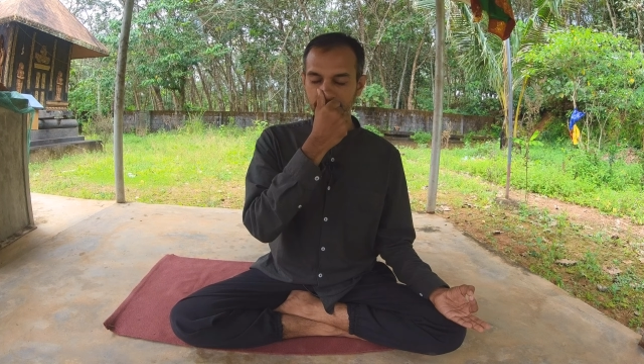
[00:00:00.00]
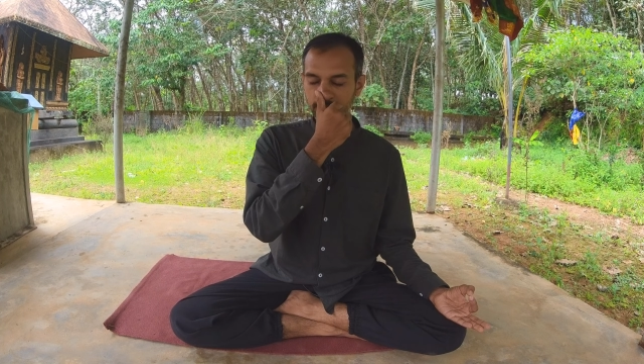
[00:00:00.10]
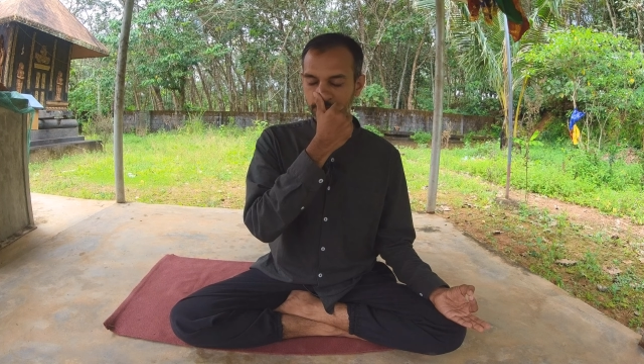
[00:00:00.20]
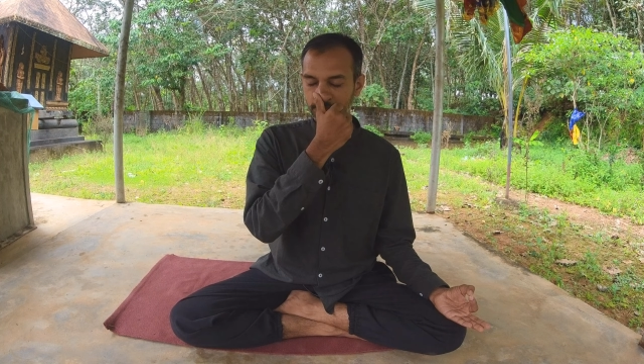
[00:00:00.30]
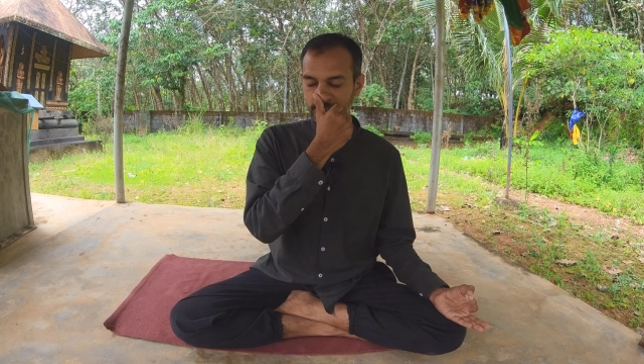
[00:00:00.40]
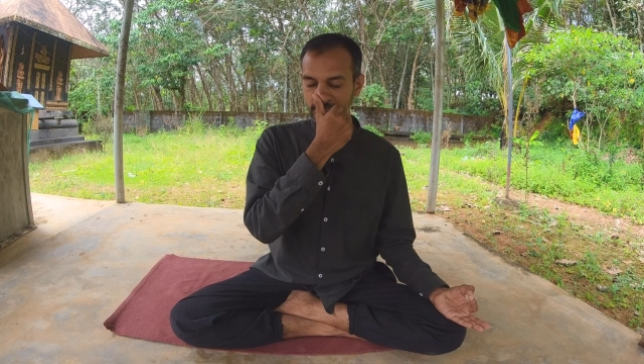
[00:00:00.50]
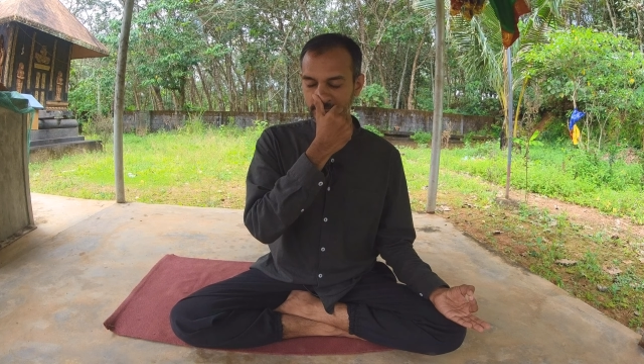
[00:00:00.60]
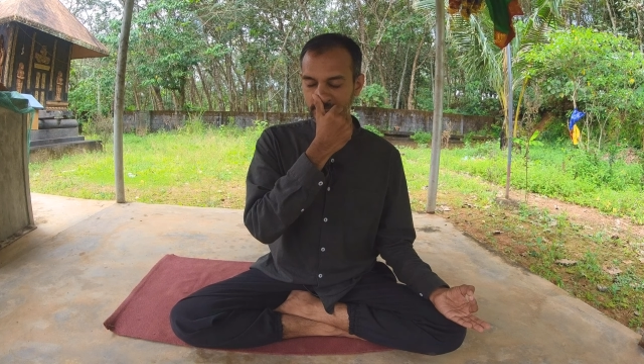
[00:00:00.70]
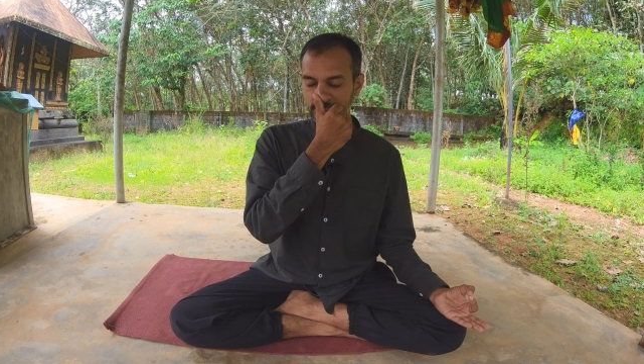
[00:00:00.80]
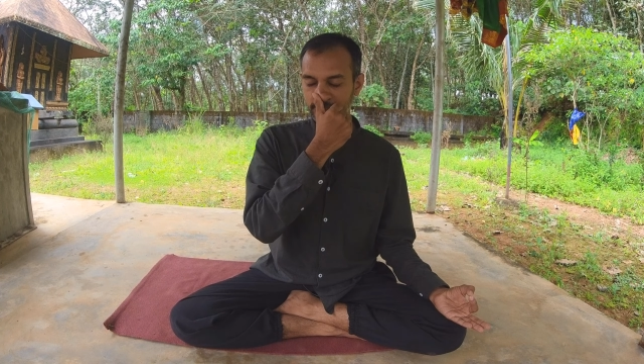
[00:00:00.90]
So we
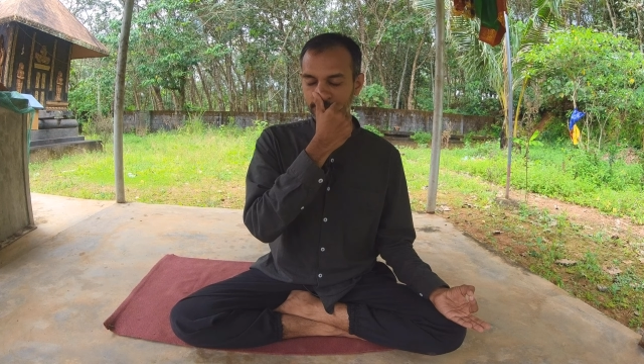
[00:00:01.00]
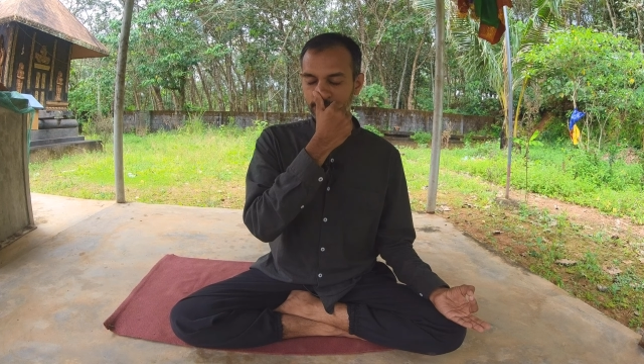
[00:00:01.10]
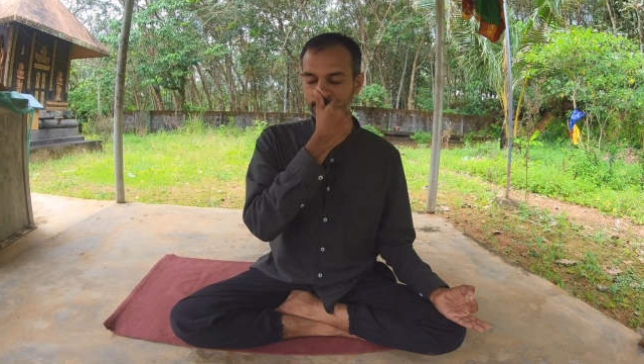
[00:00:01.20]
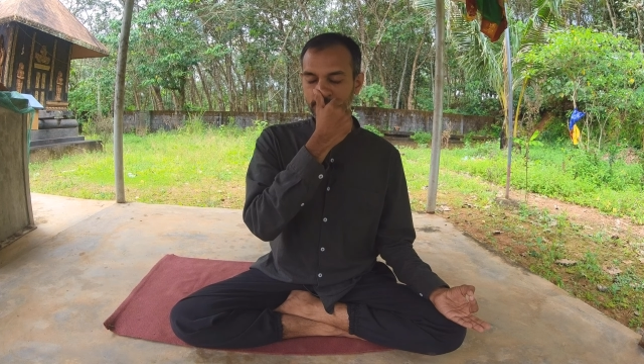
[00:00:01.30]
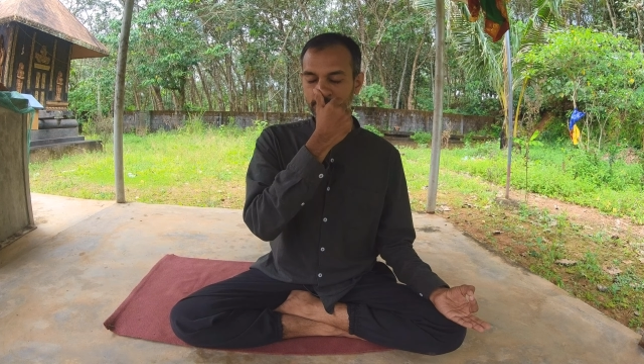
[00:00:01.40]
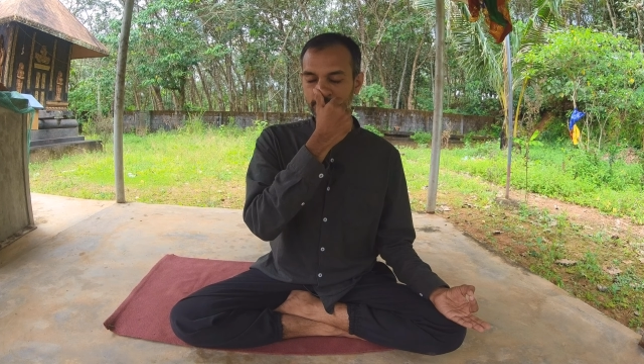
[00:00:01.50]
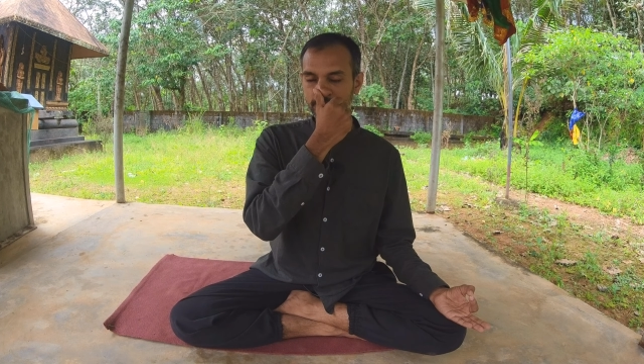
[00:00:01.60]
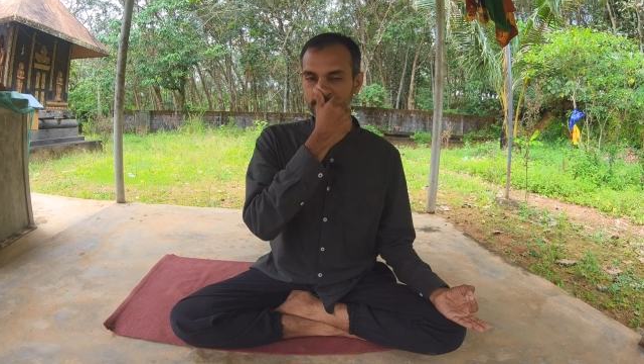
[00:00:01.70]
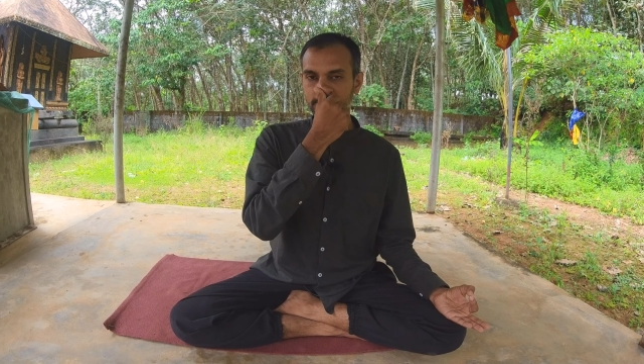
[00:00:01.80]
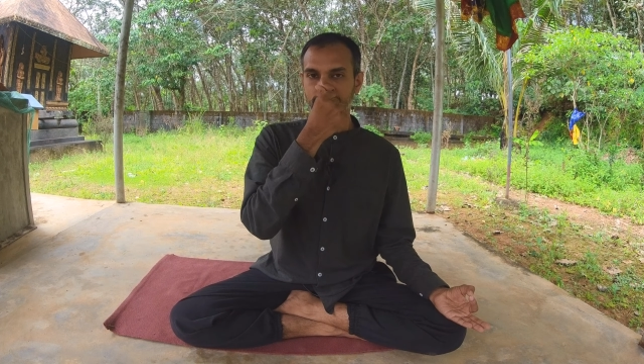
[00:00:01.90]
inhale through one
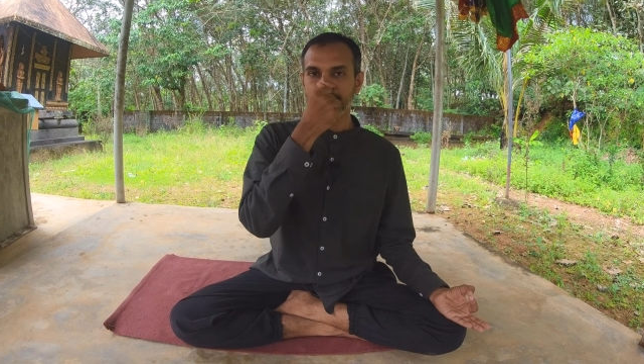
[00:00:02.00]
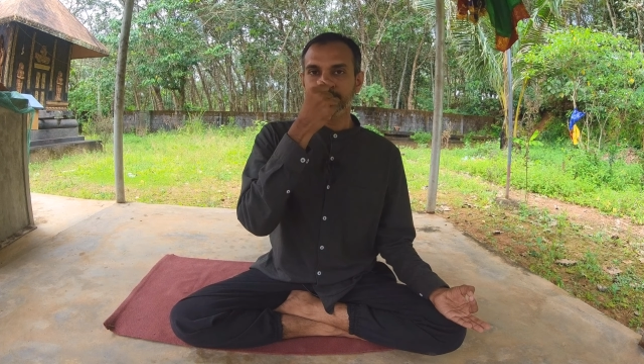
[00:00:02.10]
nostril,